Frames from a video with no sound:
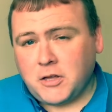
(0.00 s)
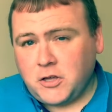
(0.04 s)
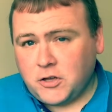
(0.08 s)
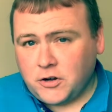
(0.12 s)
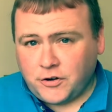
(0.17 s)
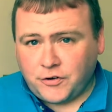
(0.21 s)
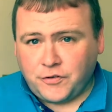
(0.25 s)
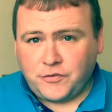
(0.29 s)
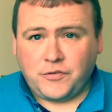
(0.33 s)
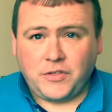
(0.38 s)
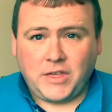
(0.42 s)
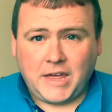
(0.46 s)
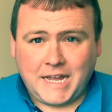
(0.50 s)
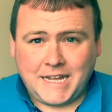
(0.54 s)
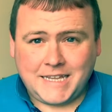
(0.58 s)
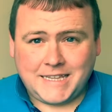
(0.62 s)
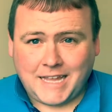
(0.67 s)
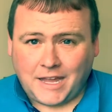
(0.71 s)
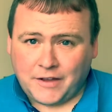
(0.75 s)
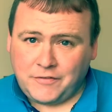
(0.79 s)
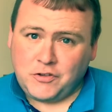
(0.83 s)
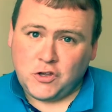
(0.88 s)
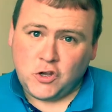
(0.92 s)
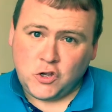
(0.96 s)
you're afraid
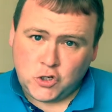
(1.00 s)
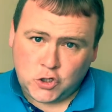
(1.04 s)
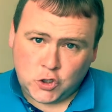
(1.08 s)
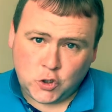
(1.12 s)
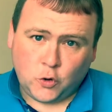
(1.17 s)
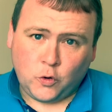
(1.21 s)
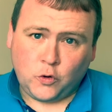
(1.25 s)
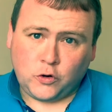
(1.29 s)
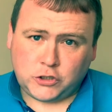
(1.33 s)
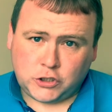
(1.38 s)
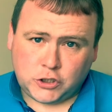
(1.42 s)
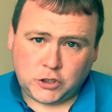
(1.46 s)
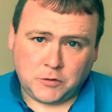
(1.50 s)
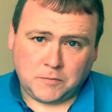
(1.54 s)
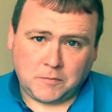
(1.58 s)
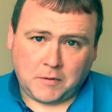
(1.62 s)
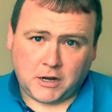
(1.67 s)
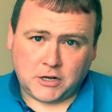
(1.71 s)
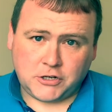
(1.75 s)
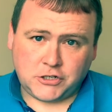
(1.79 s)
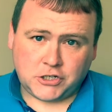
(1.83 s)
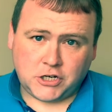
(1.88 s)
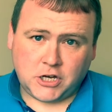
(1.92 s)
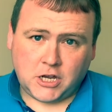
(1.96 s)
that if you joke too
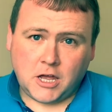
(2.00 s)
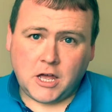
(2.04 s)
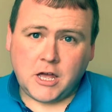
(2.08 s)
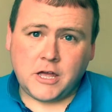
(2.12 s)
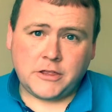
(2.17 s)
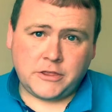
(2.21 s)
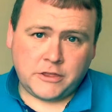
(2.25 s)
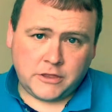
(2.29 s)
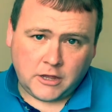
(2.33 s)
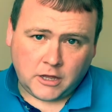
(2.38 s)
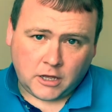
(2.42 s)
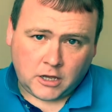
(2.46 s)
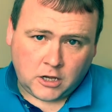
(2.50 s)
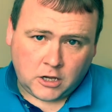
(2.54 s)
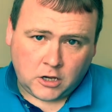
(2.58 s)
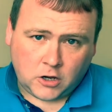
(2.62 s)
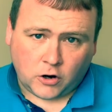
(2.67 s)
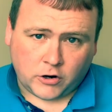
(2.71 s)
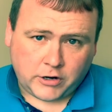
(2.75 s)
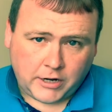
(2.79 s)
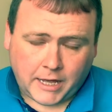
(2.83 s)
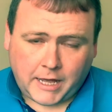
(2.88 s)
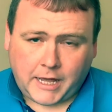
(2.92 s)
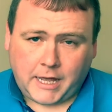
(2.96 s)
much, they're
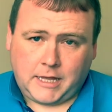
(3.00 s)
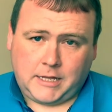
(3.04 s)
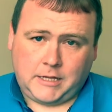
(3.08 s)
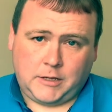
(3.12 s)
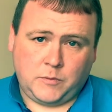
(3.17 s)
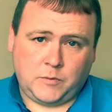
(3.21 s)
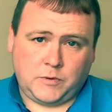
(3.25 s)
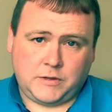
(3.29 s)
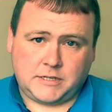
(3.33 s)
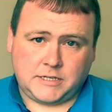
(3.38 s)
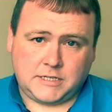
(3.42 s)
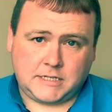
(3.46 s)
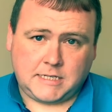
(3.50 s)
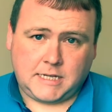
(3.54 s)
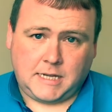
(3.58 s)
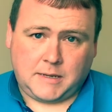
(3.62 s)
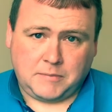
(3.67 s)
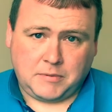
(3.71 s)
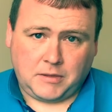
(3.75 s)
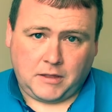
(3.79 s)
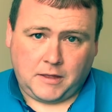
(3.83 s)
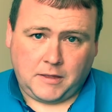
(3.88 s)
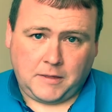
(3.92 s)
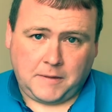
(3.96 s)
gonna hit you with a
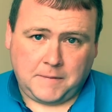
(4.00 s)
stapler.